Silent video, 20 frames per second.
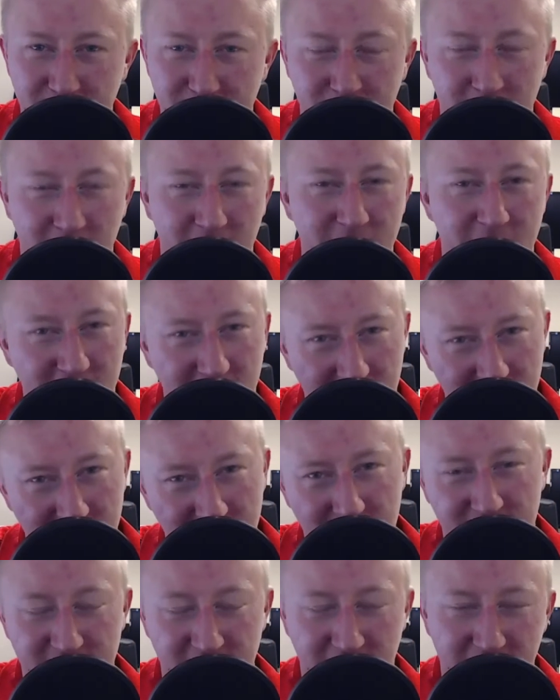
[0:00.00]
but then again, he
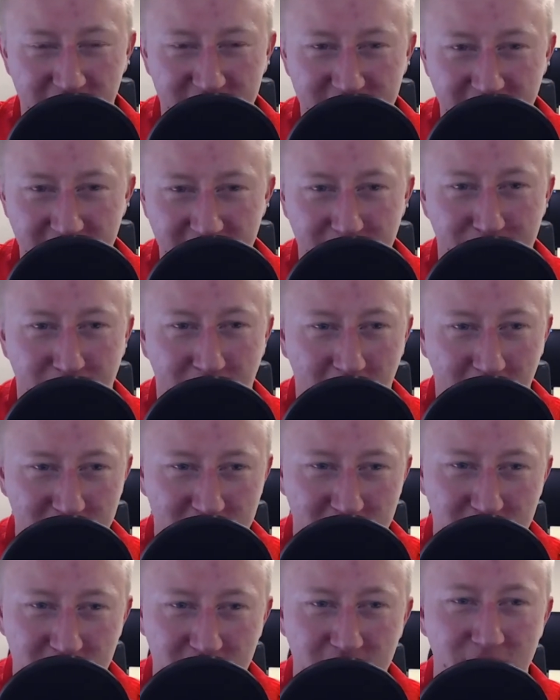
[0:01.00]
knows how to take a
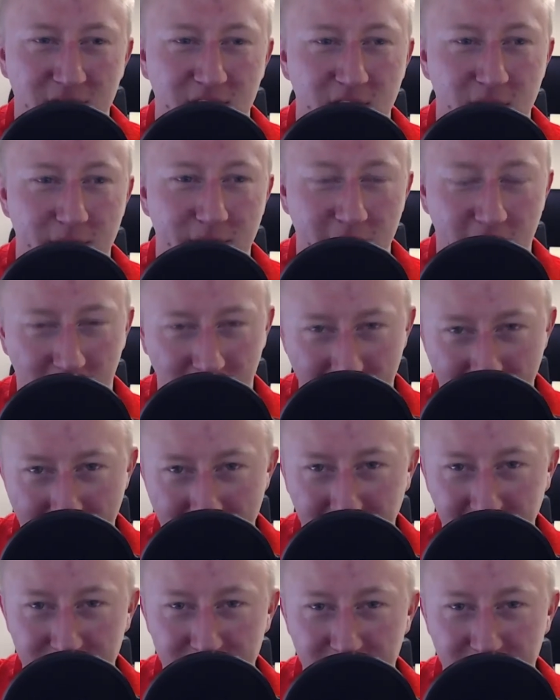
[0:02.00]
punch. He'll be all right.